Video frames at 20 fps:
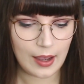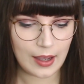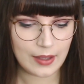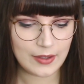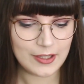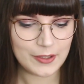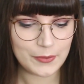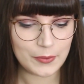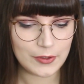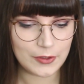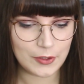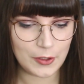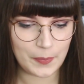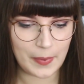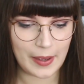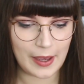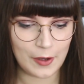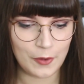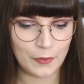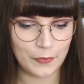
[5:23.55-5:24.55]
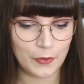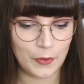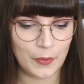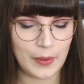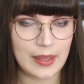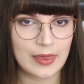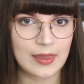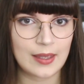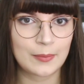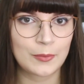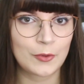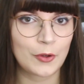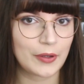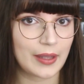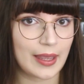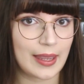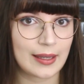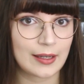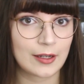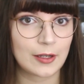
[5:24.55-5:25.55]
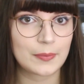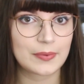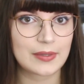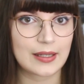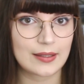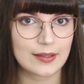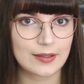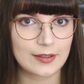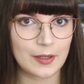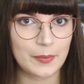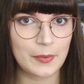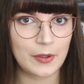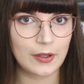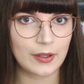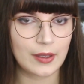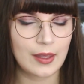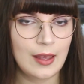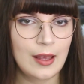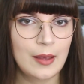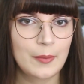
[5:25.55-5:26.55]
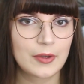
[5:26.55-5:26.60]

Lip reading: and this was super helpful in them not getting an upset stomach,